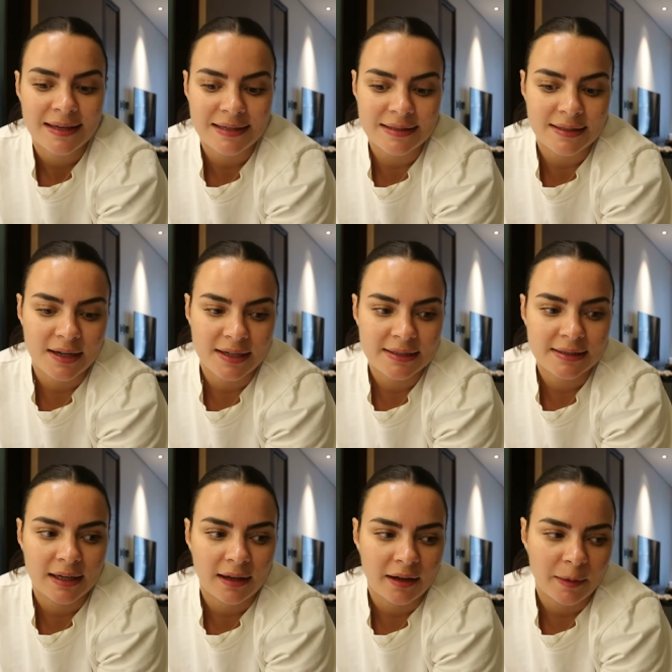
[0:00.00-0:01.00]
it's nice
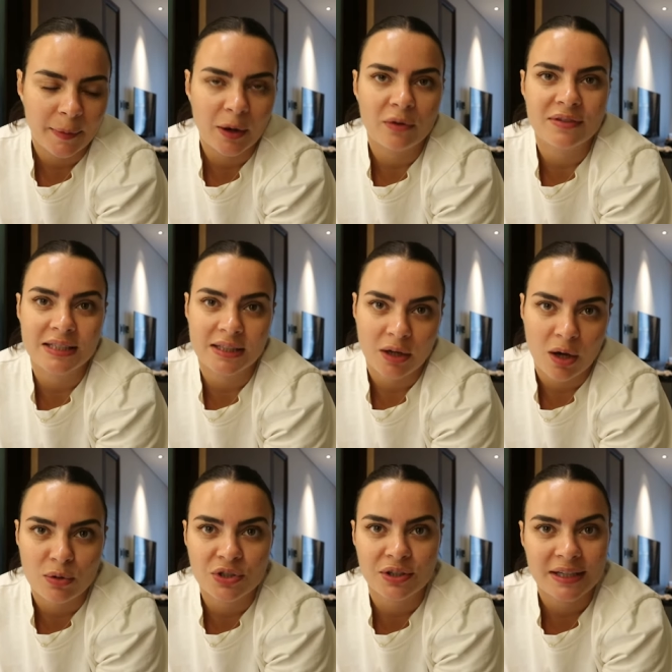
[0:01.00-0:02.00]
to learn about obviously the
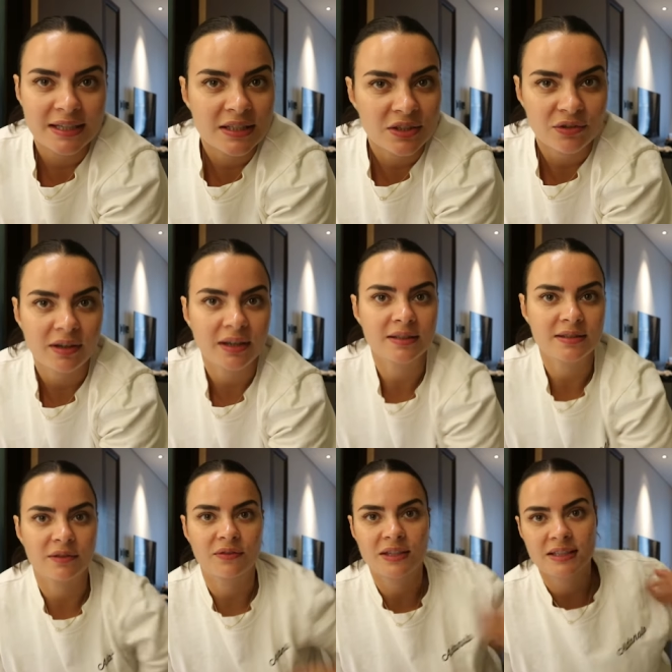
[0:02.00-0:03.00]
culture and histories
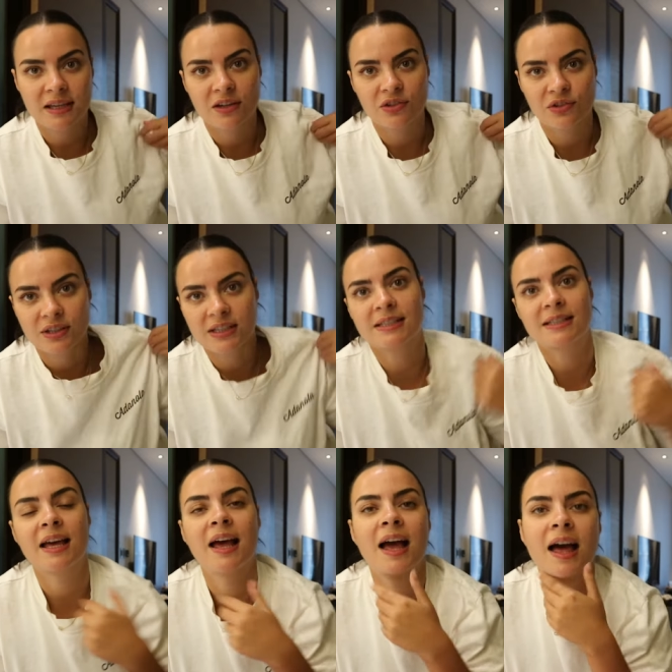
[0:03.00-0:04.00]
of these countries
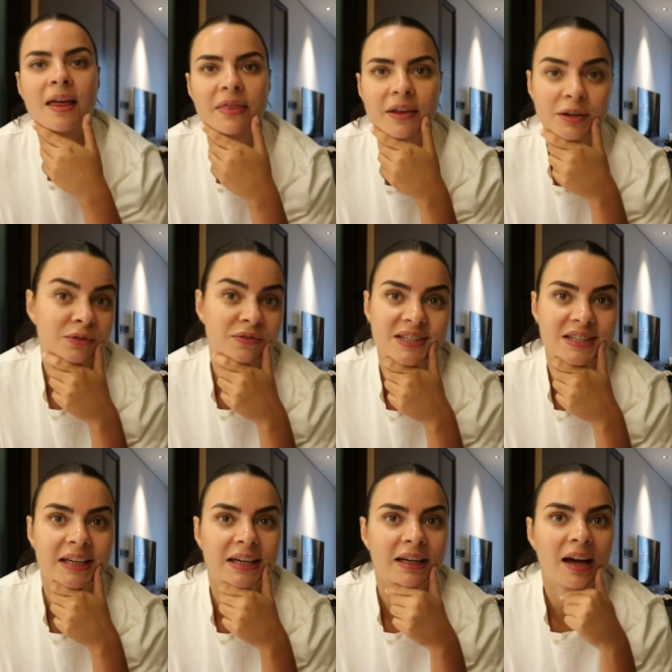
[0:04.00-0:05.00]
that you
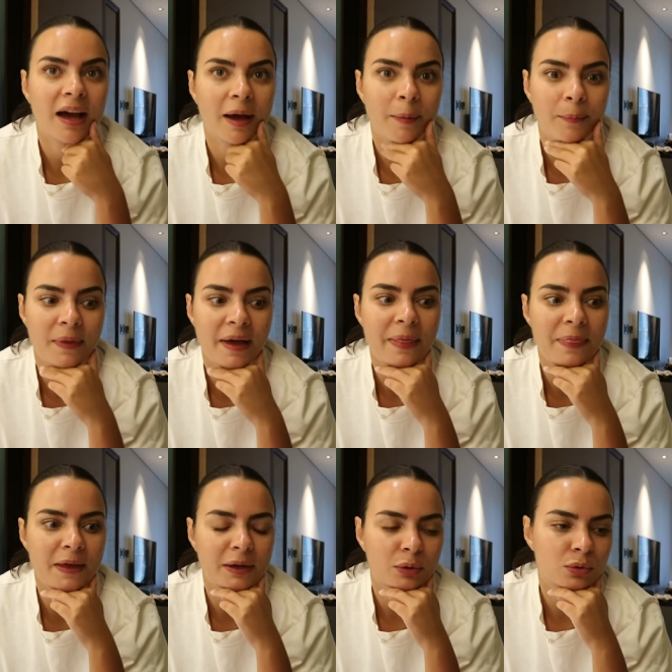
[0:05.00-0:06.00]
visit. Um,
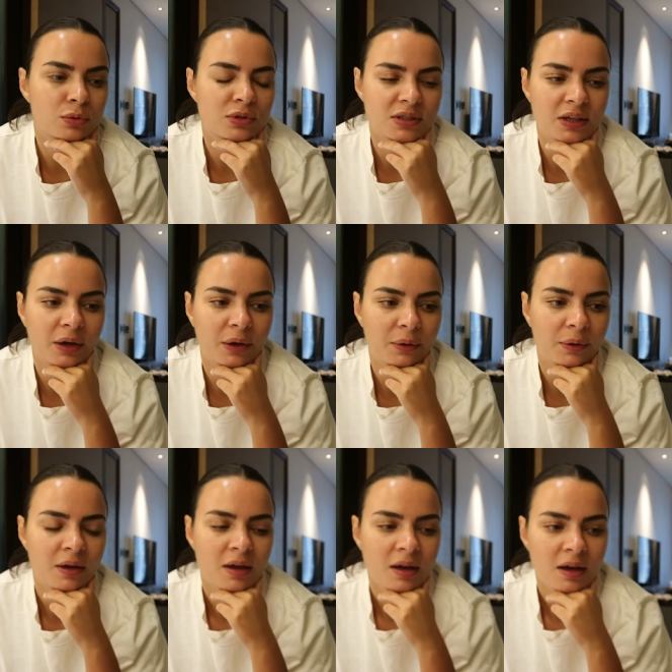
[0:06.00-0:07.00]
and then also,
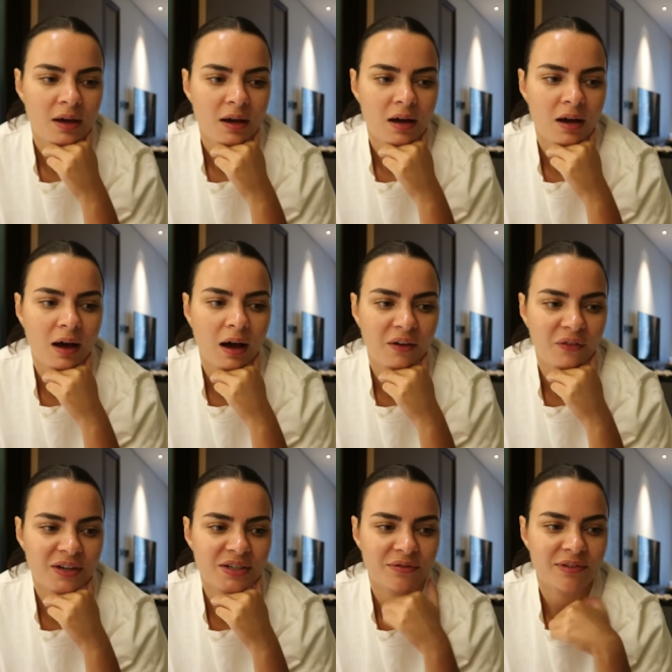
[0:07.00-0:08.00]
I
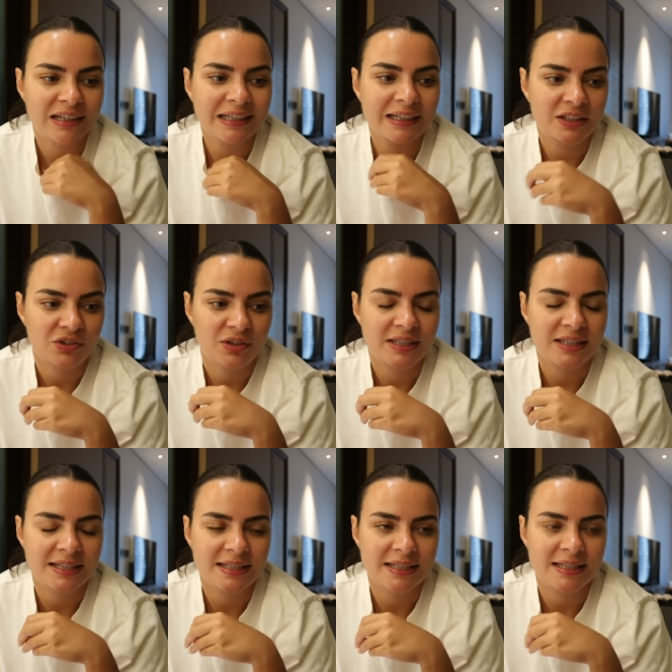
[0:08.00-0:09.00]
find it really
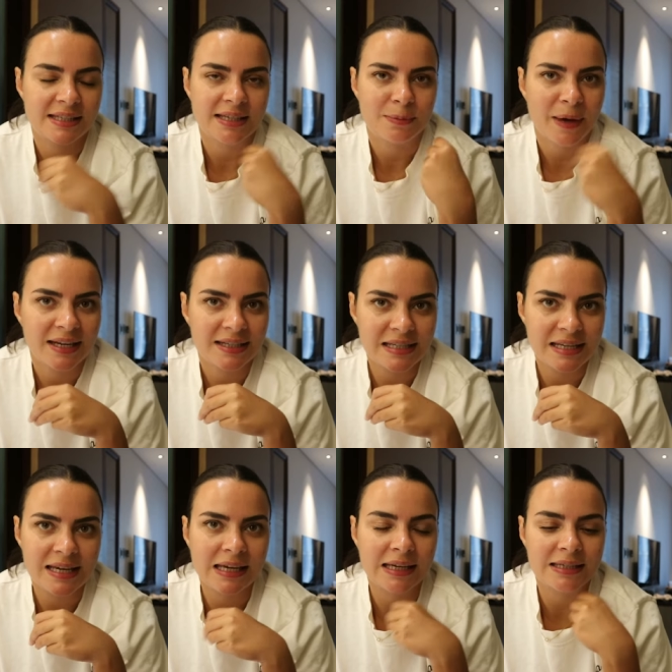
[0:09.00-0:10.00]
interesting to see
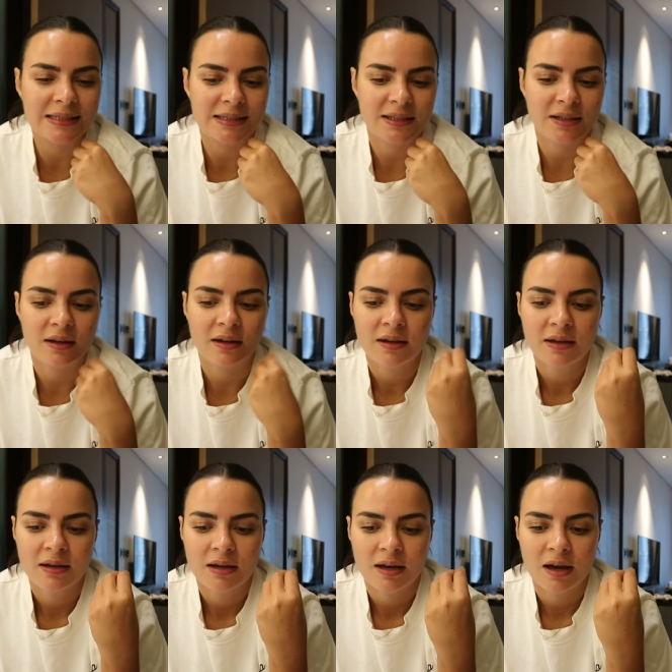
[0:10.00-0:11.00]
paintings and
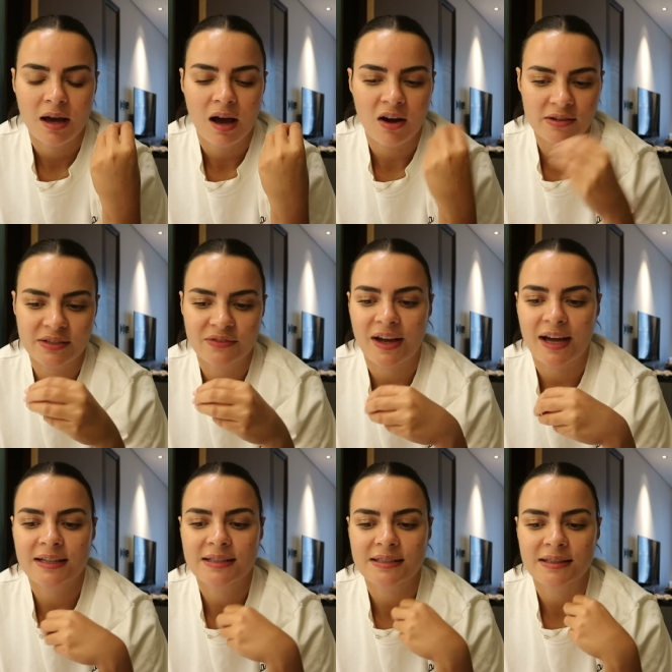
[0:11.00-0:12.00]

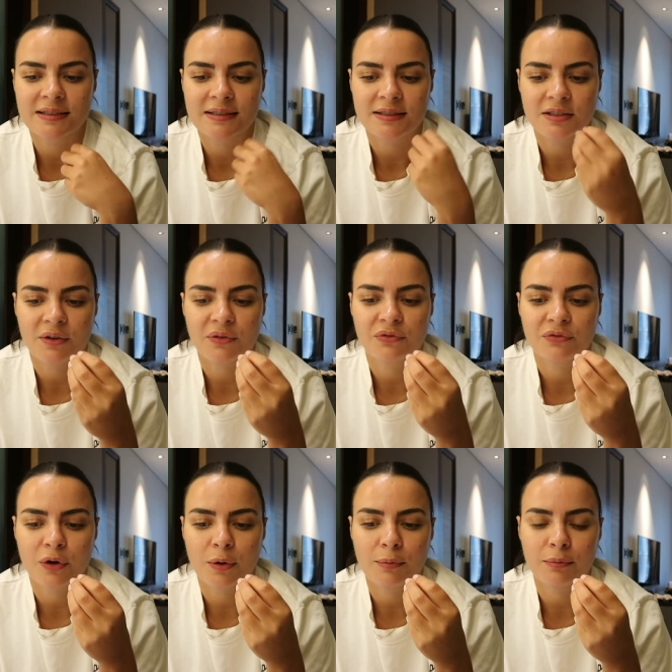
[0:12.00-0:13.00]
artifacts and stuff
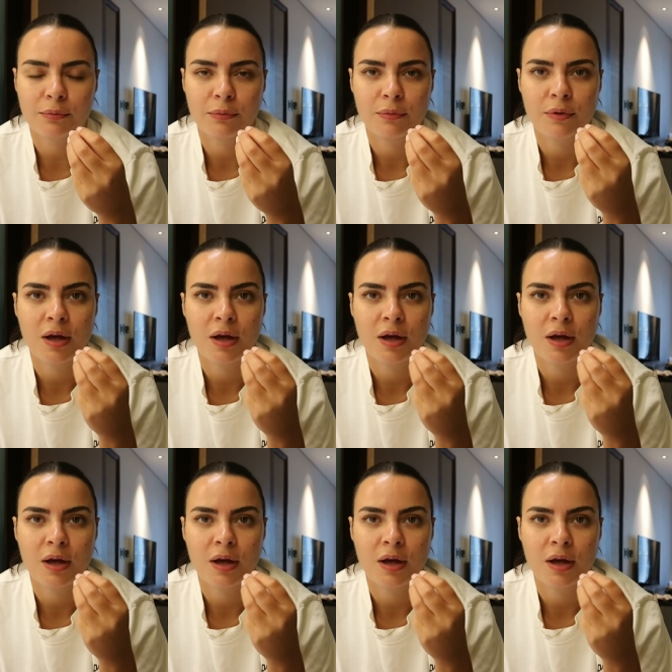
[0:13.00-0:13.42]
from